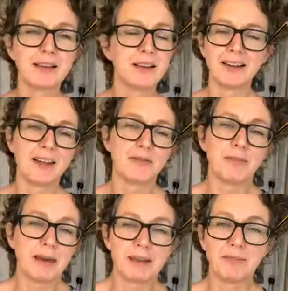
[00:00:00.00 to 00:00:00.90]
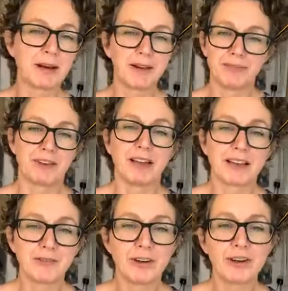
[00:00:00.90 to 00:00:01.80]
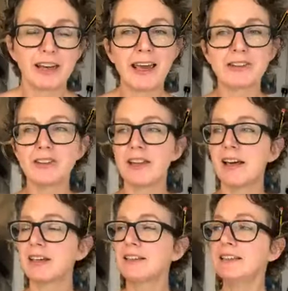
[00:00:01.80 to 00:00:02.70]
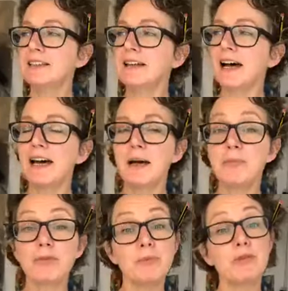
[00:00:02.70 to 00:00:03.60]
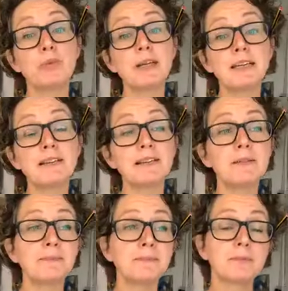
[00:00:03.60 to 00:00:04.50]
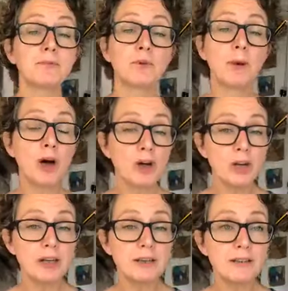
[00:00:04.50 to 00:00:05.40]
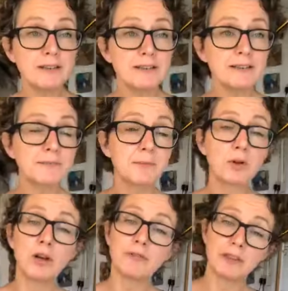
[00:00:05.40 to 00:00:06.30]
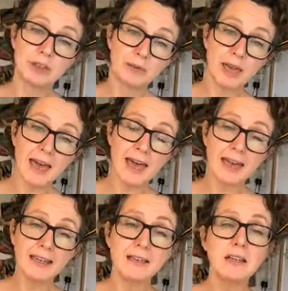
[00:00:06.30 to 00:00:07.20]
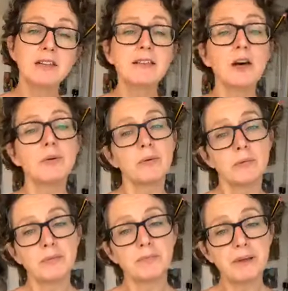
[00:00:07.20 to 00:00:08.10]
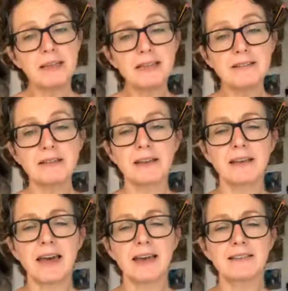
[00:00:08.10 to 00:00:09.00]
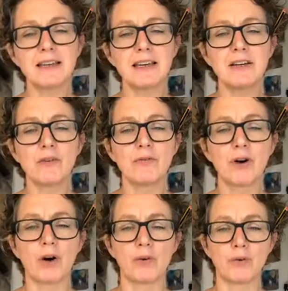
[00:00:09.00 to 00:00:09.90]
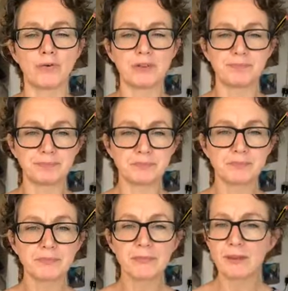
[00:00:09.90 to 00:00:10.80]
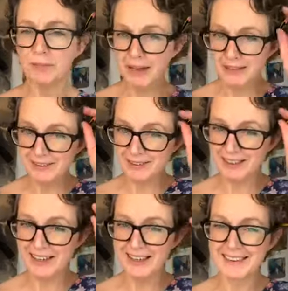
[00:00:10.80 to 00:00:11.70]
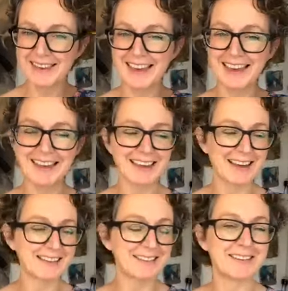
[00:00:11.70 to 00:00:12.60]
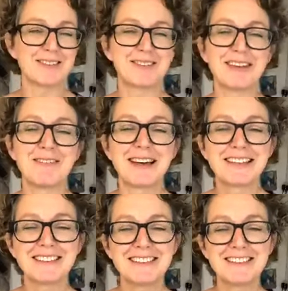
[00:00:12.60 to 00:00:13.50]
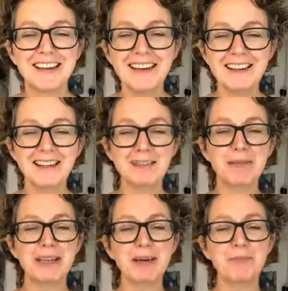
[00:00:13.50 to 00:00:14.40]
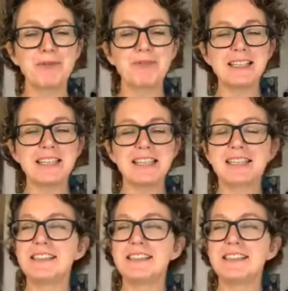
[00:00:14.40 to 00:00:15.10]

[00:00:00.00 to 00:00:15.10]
never been, but I feel like I've got a connection there. From Sweden, from Holland, all over the UK. So please get involved. Pencil in the ear, yes. Just leave that to the side next to my cup of tea.